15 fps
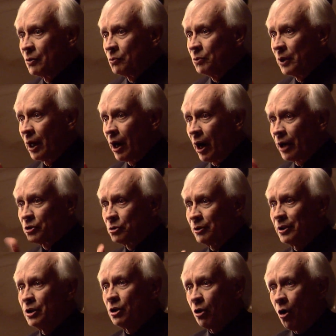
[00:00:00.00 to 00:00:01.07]
we are
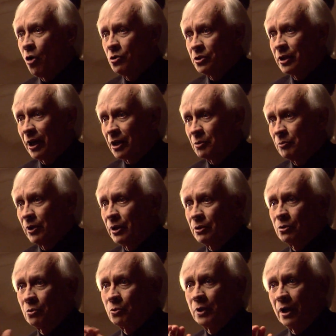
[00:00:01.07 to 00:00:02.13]
actually in contact with
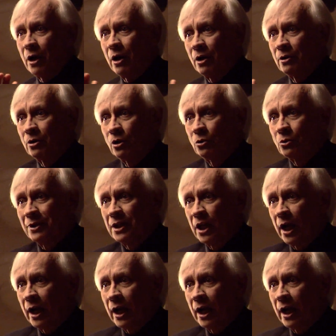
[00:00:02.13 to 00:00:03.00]
or we are looking